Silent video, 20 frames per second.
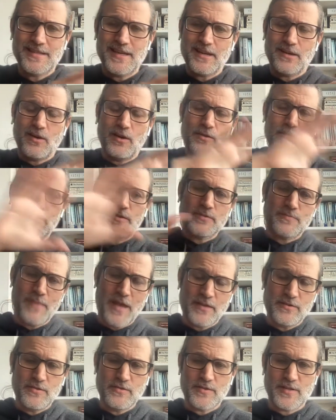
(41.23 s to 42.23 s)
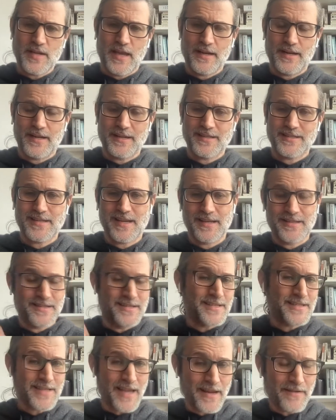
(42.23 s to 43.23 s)
take all those menu settings
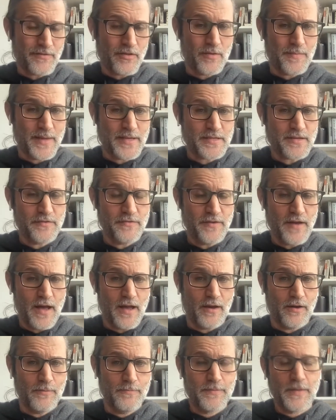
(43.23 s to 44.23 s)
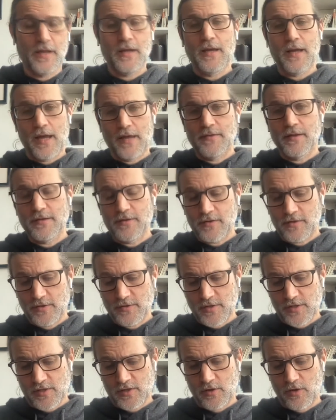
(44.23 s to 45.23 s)
and save them as a file, and then you
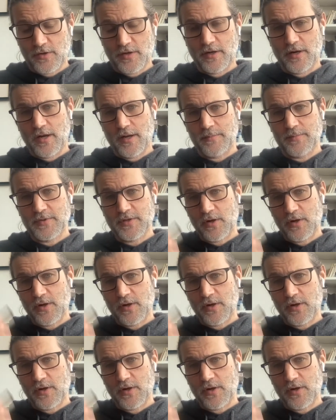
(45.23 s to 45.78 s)
can just load it up.